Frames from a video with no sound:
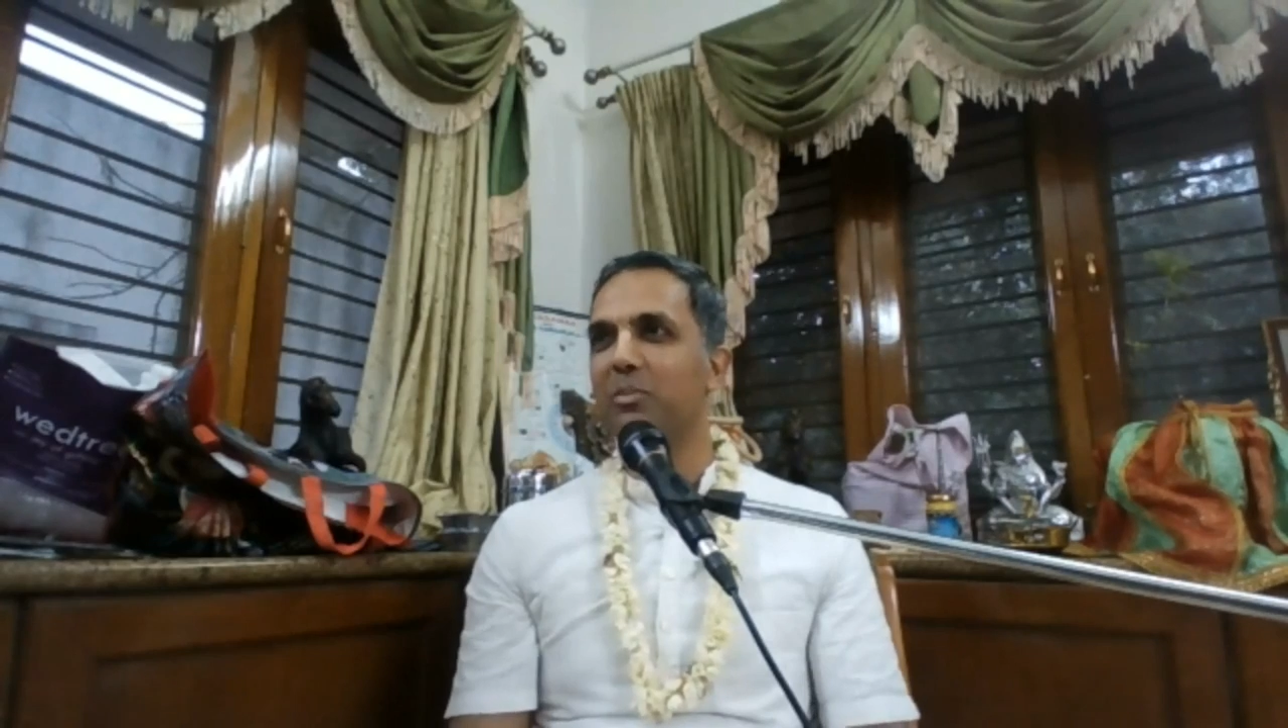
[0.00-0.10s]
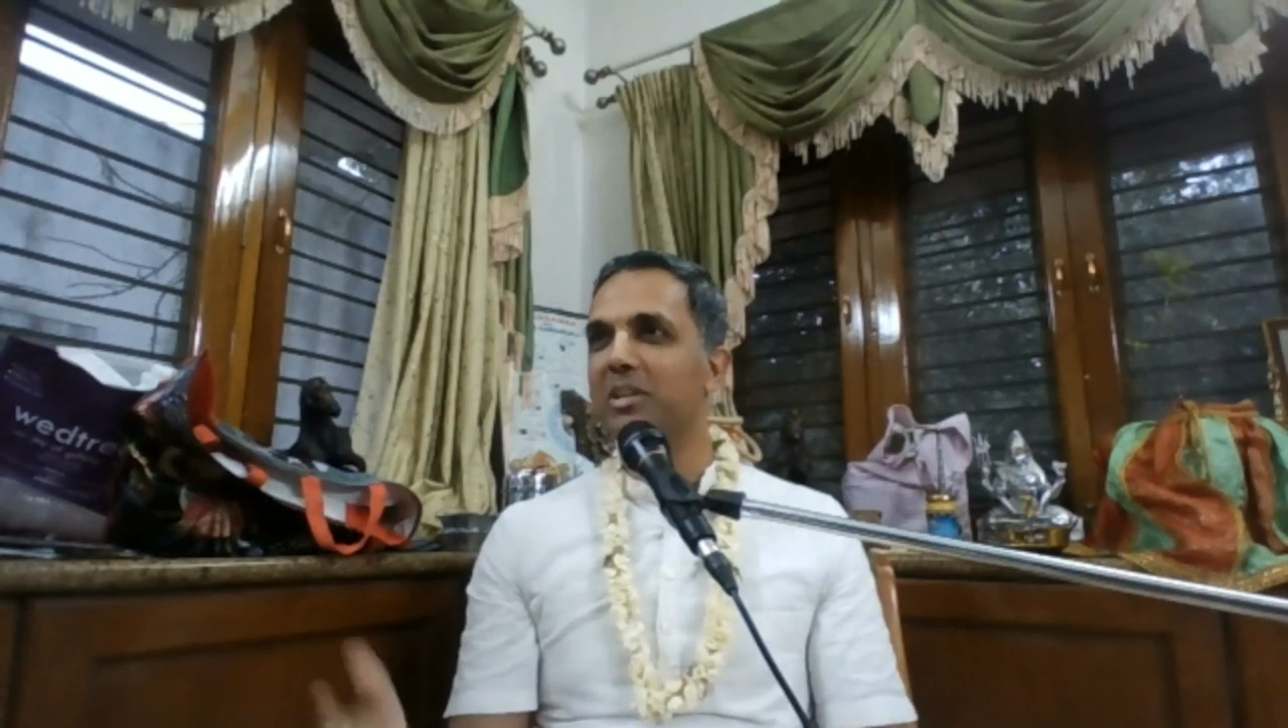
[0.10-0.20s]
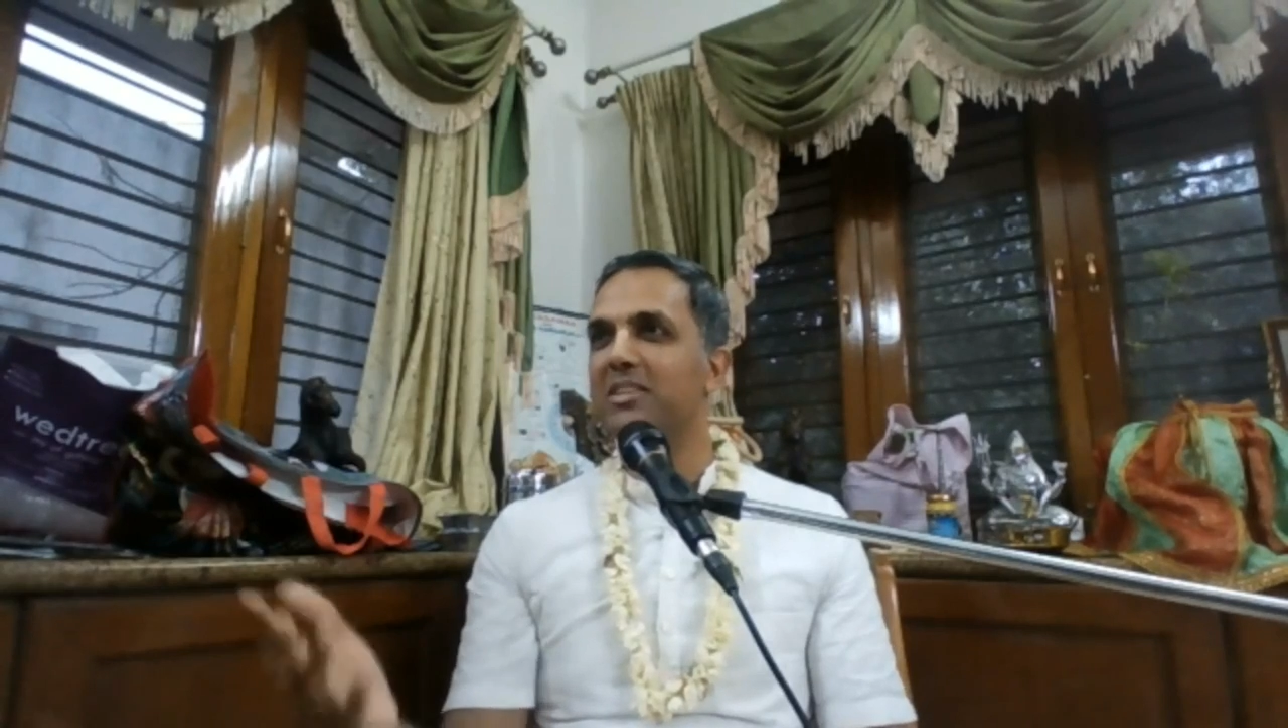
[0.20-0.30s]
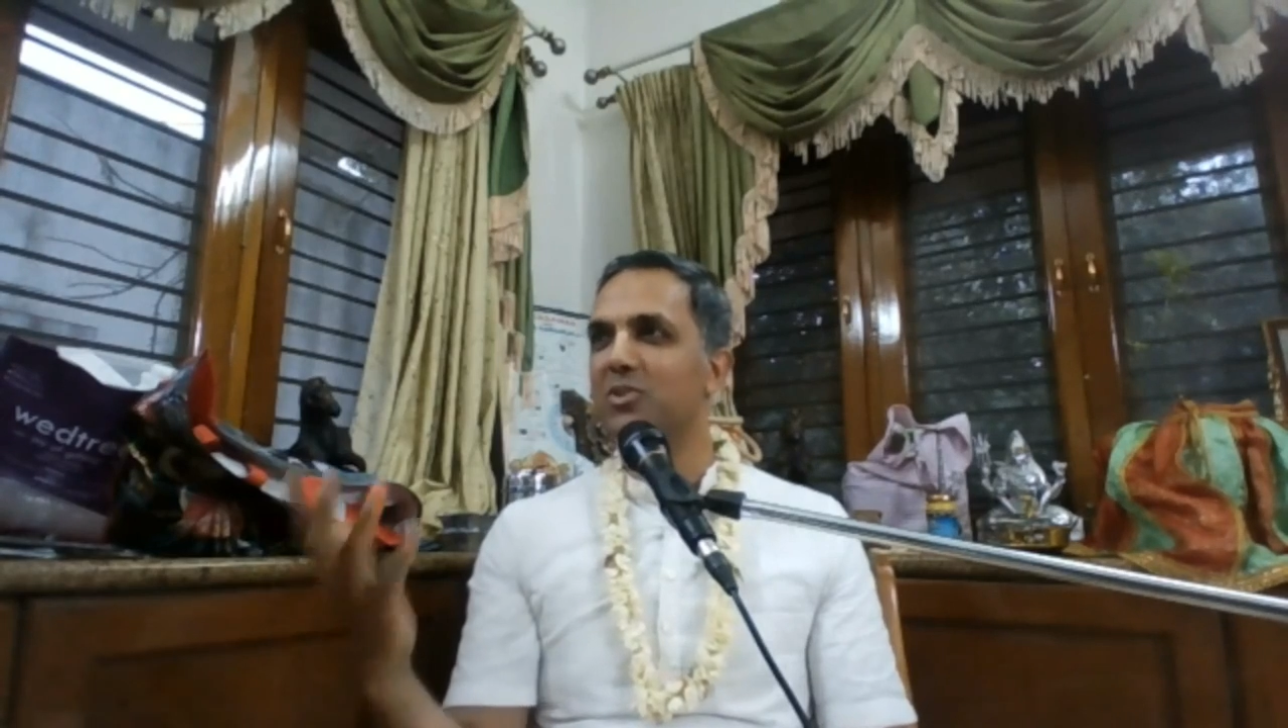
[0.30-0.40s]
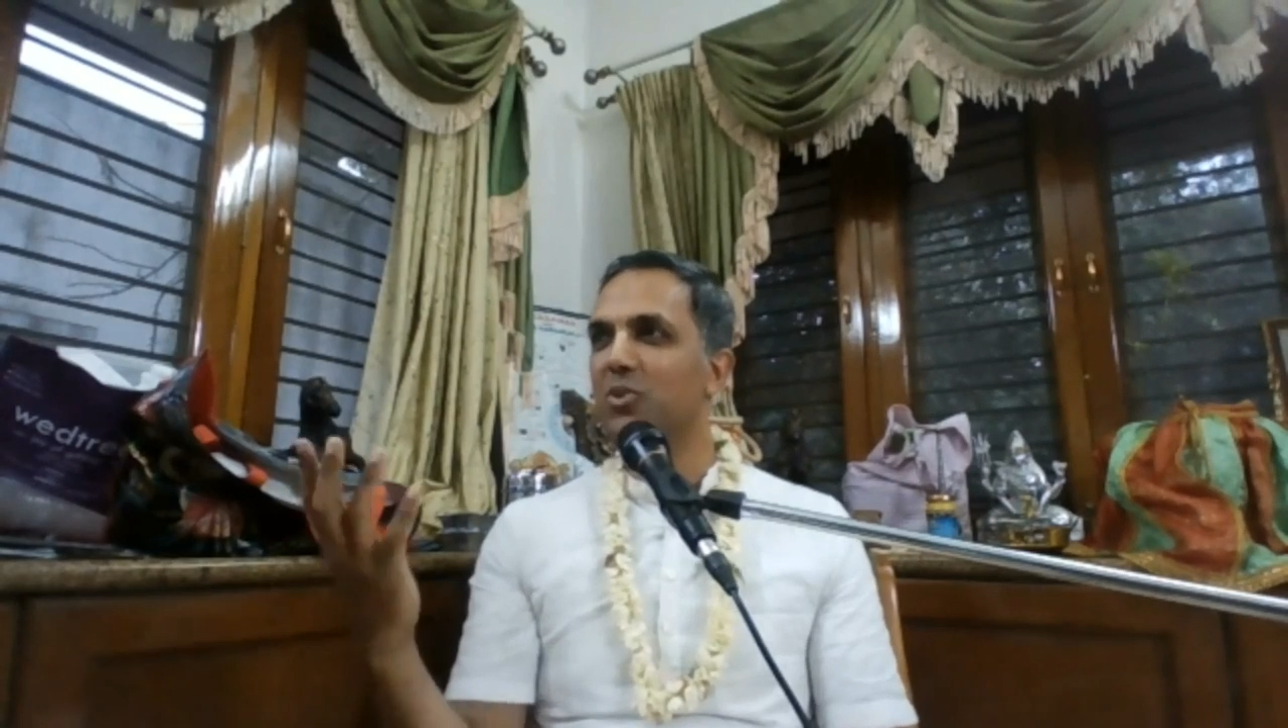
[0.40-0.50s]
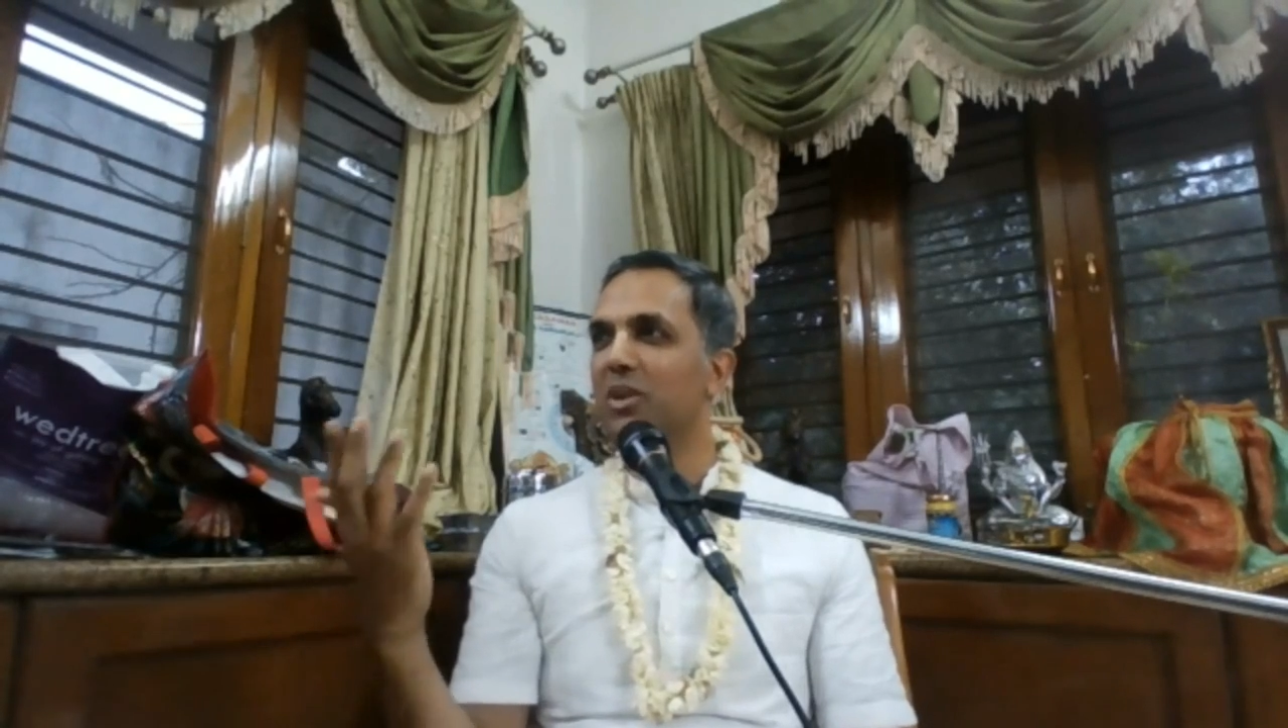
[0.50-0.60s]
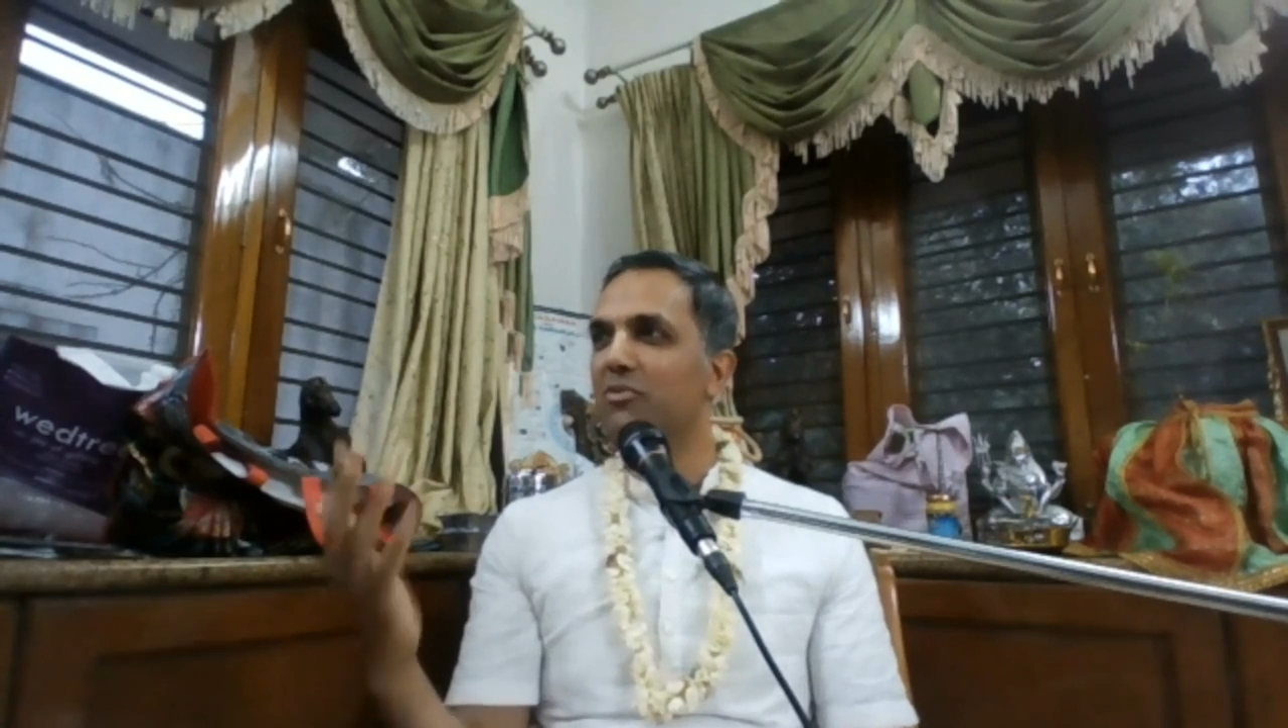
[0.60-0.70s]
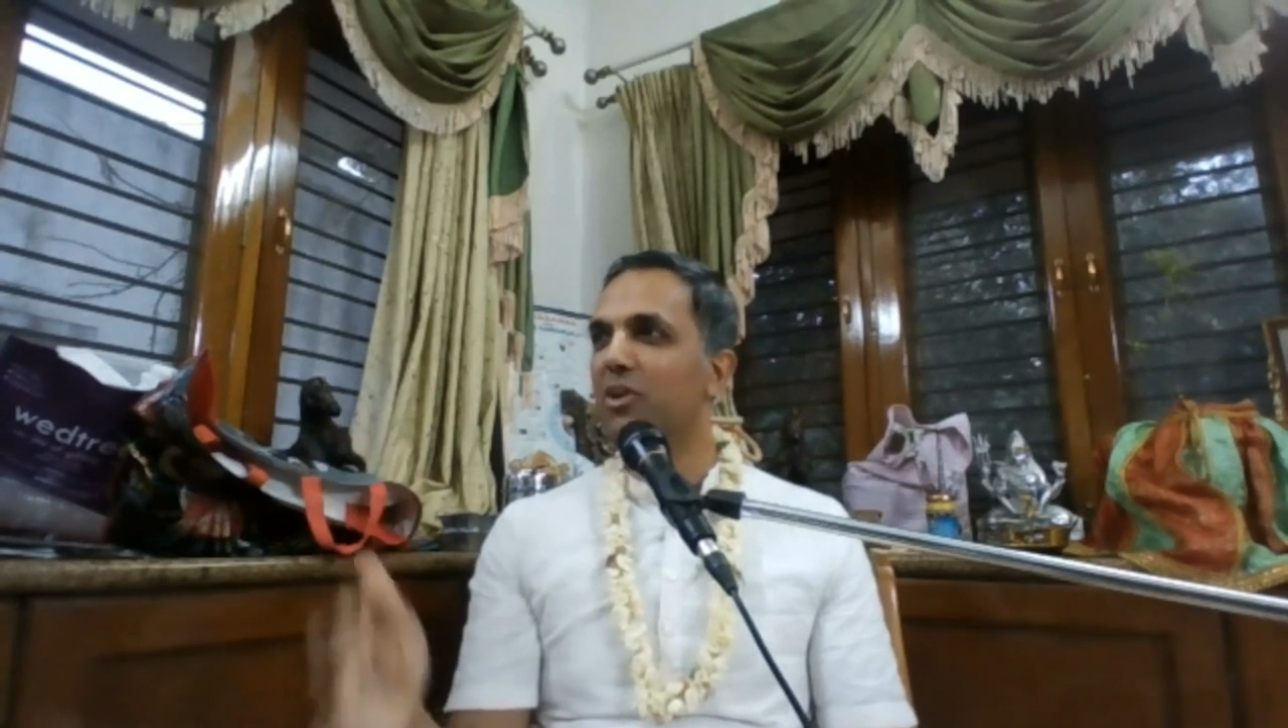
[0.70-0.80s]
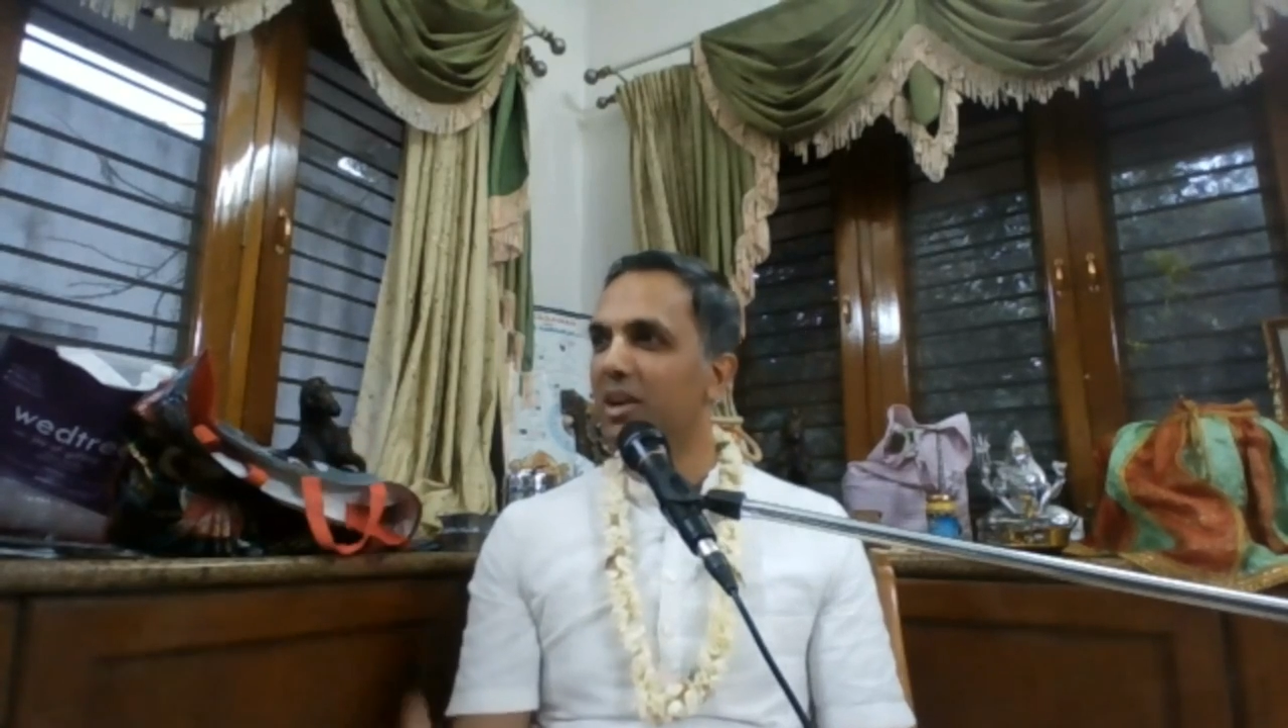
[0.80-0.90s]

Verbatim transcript: everybody is looking